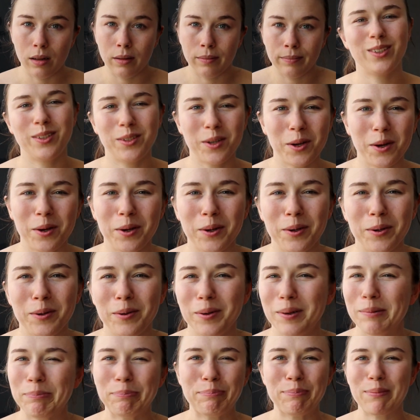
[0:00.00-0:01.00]

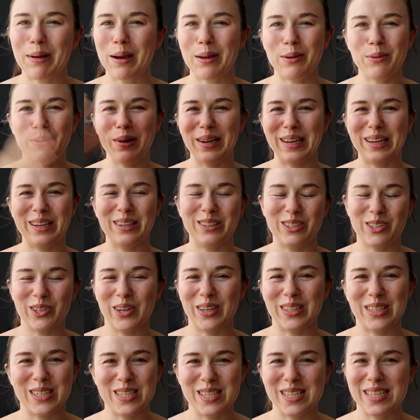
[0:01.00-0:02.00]
So annoying
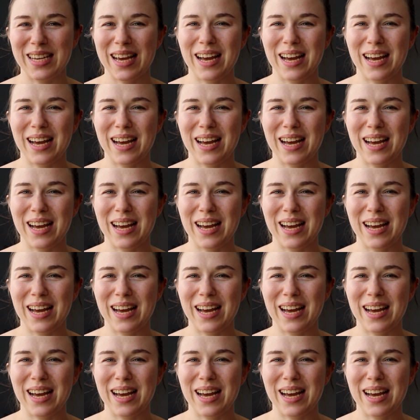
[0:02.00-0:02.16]
construction